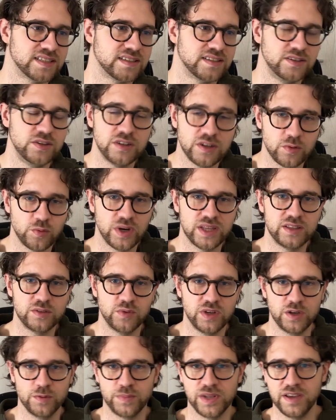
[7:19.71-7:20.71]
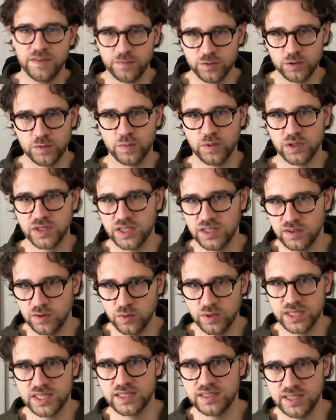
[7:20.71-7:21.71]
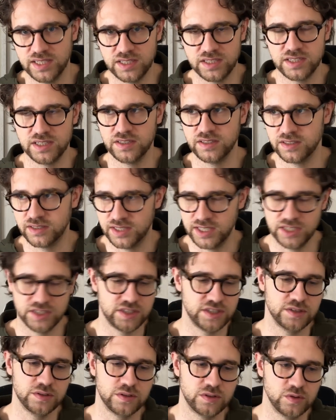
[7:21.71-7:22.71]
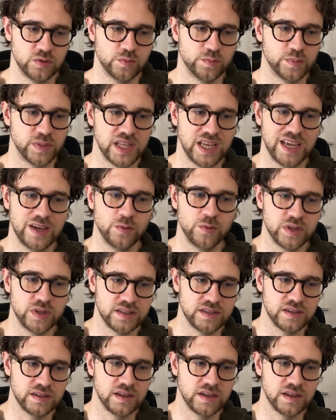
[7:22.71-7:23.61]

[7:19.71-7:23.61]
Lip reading: When you play football, they always teach you to play with